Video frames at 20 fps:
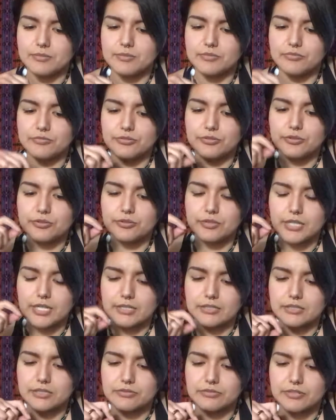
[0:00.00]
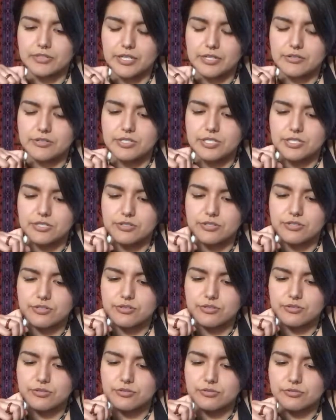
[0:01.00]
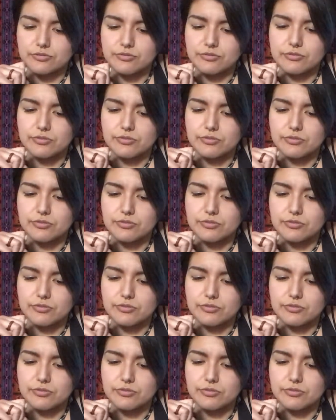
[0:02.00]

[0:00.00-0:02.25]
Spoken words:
Food has different energies too.